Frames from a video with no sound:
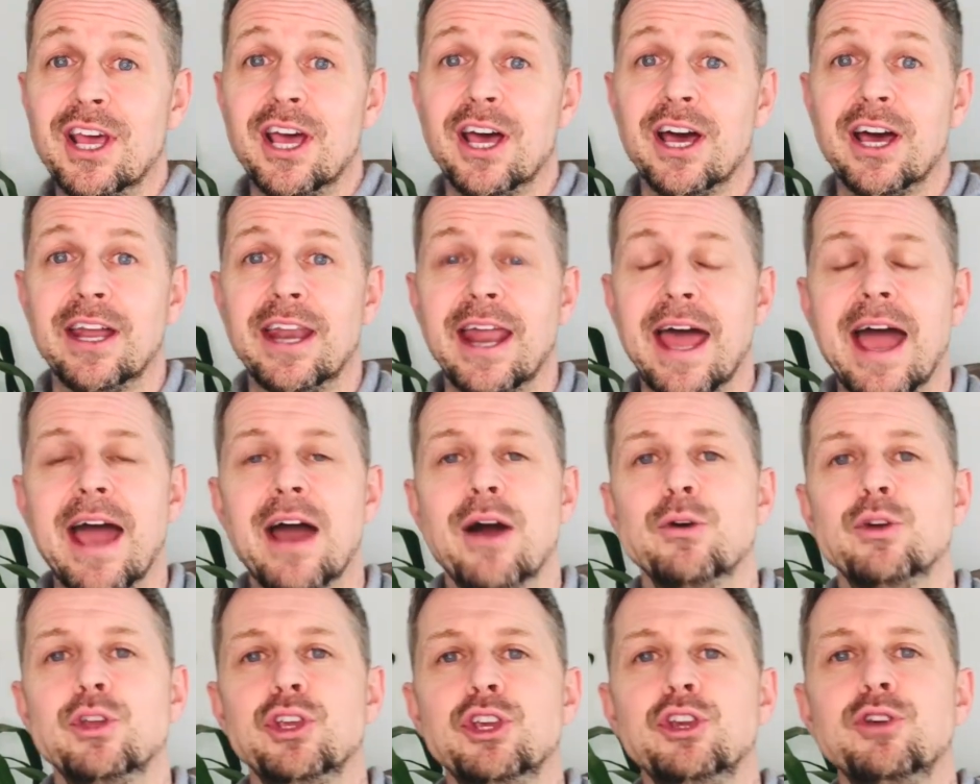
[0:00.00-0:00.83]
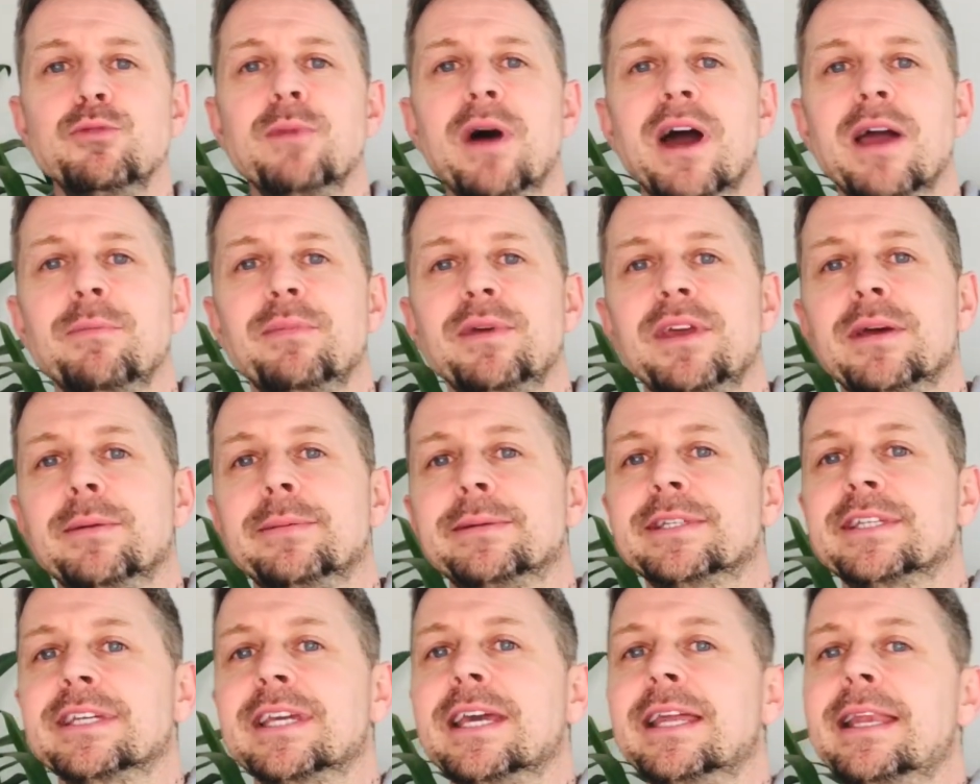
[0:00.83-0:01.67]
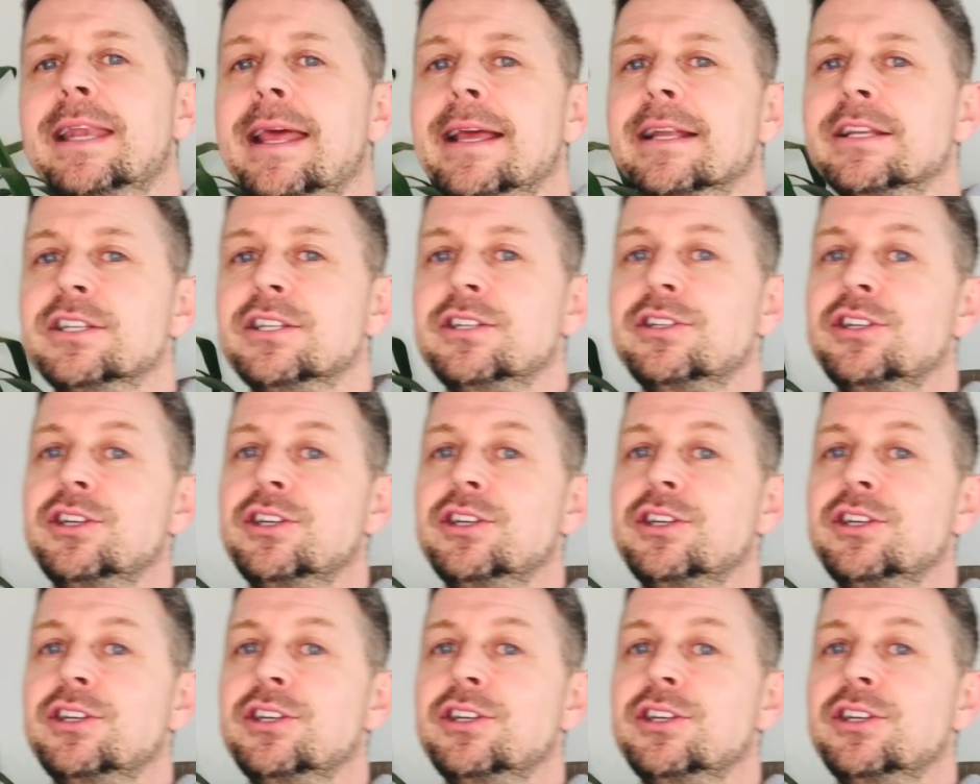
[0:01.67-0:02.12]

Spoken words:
and how you might be able to connect